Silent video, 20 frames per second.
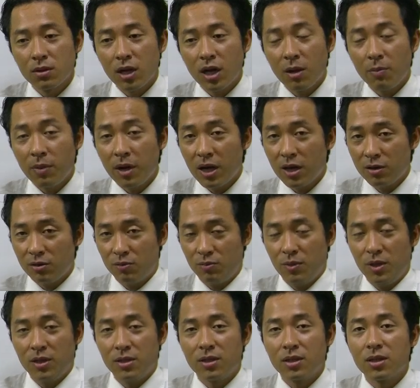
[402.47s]

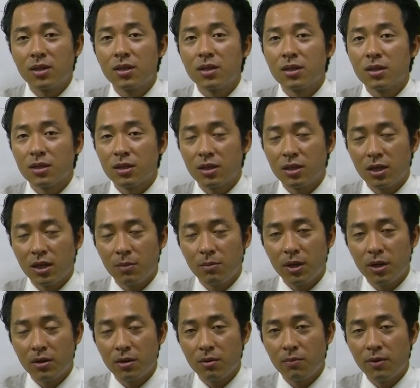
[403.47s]
apartment, the
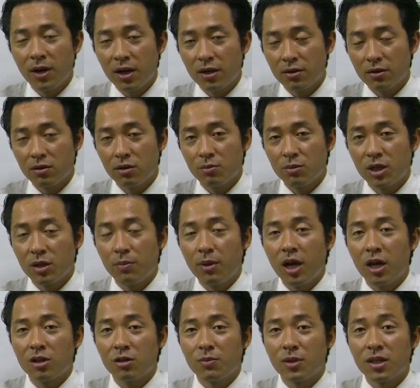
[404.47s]
value of the
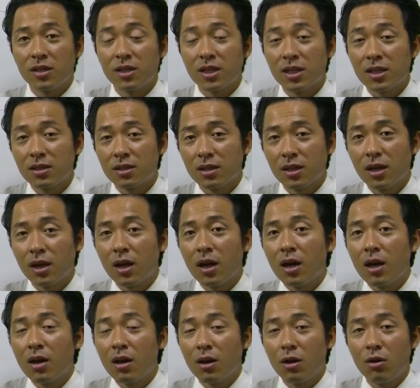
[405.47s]
apartment is
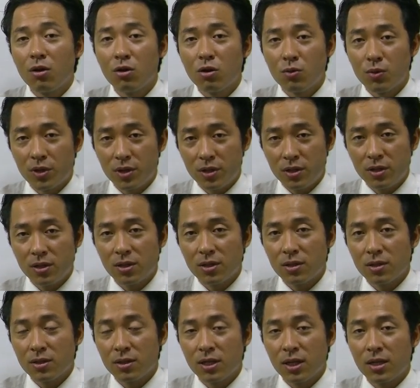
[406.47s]
lower
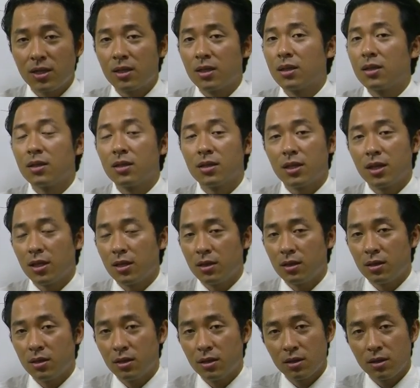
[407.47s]
than the